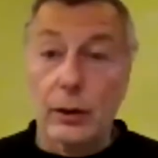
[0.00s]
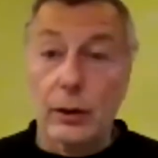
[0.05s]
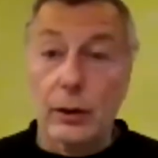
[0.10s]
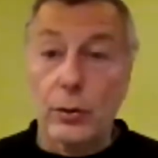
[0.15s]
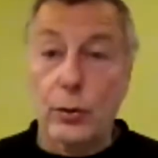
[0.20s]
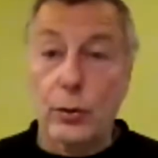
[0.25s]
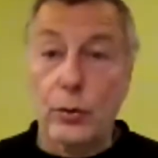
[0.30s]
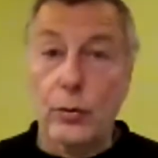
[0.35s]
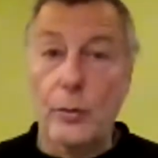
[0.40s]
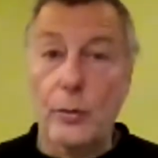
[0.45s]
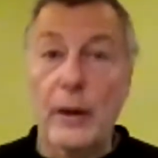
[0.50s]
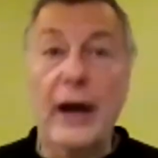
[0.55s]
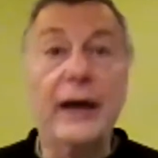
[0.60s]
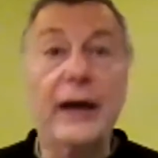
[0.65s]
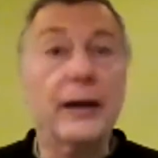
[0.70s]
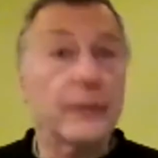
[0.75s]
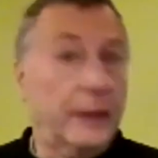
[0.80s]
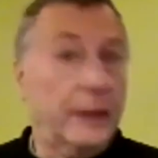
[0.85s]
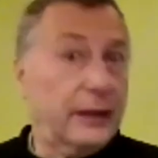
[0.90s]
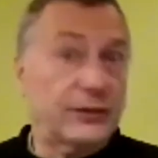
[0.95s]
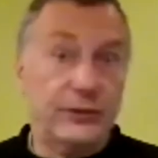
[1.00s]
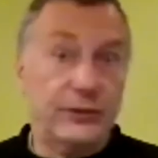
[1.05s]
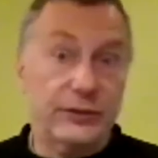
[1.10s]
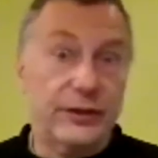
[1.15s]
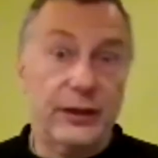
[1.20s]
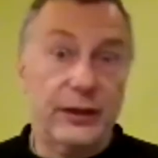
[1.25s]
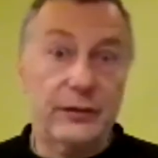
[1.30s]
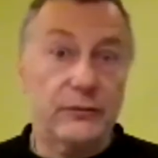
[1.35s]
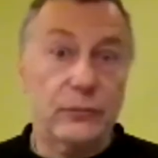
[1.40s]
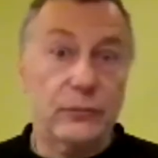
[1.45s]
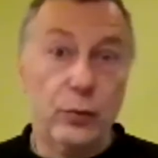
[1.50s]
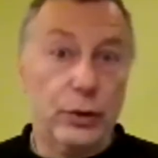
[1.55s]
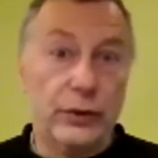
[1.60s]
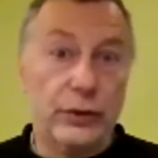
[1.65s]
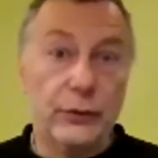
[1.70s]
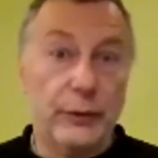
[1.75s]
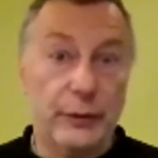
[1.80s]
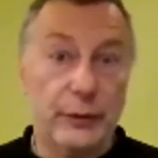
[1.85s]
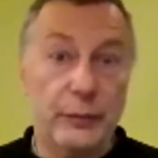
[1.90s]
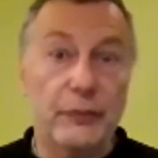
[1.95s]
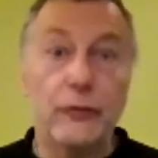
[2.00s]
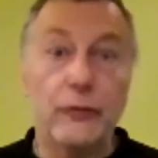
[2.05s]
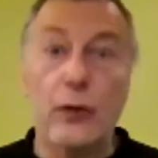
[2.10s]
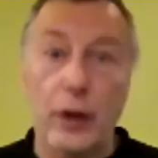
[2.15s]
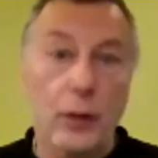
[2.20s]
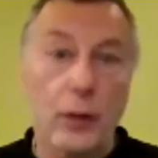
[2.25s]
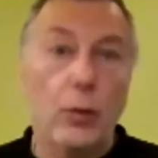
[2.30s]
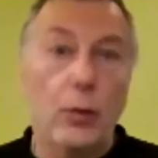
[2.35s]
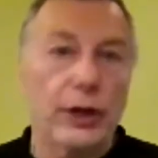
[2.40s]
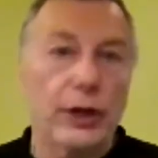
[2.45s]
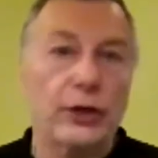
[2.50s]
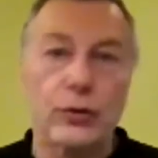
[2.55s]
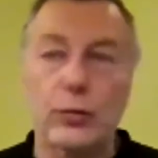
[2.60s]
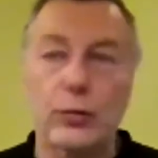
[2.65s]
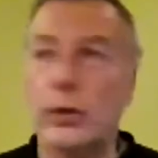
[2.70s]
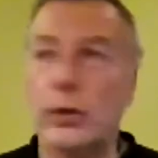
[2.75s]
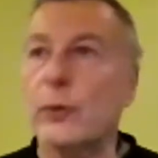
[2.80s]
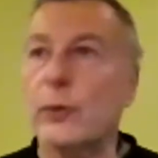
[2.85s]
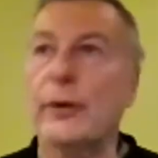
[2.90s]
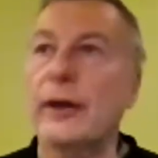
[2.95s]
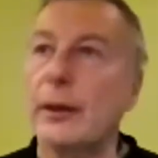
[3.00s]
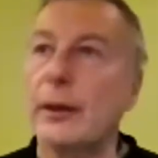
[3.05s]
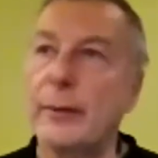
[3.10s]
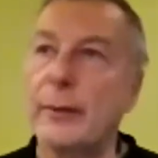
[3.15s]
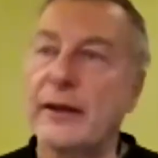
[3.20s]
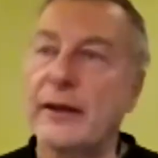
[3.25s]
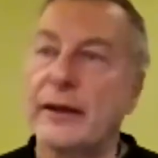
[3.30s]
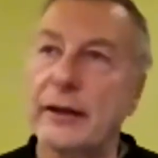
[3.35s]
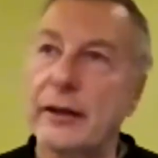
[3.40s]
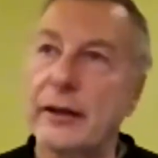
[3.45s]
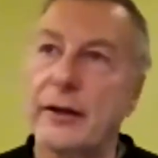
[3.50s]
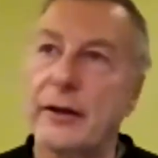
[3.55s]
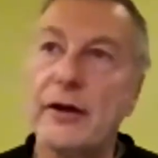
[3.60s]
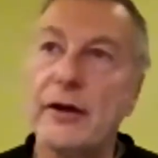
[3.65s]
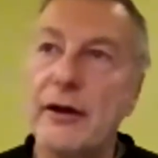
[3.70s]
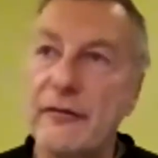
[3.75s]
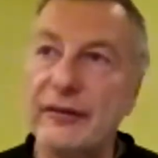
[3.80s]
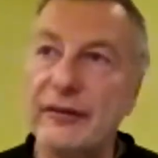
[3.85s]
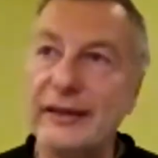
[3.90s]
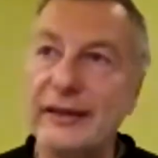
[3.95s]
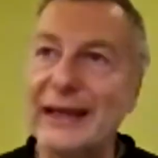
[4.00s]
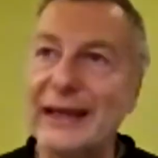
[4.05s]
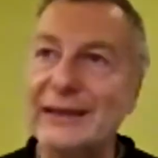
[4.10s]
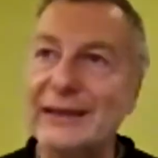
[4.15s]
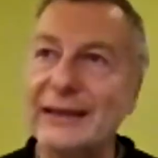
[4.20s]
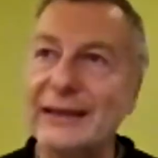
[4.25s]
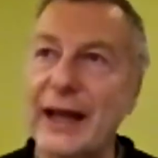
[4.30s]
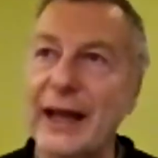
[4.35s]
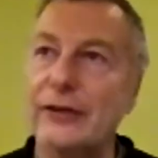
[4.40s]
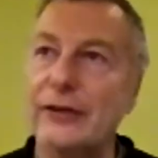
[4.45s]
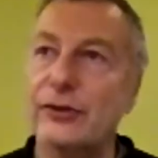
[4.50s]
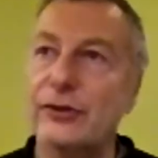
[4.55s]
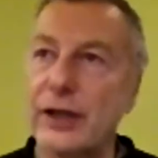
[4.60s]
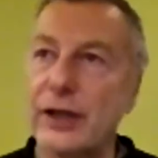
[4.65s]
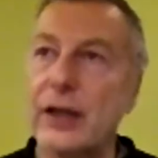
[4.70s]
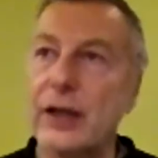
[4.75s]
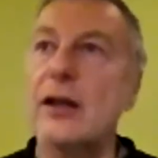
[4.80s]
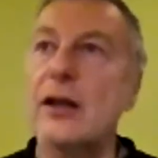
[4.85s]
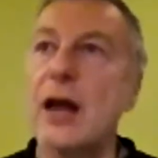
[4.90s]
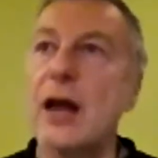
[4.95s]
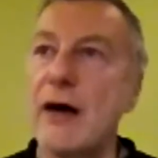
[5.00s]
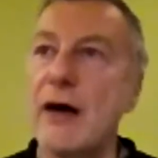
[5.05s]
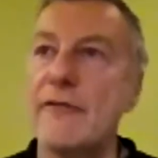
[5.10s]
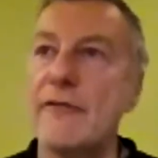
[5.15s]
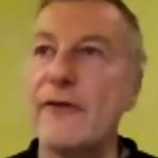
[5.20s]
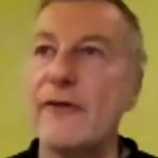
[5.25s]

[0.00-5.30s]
whom I, as you said, worked with before. I wanted to work with them. I think they're fantastic actors. I love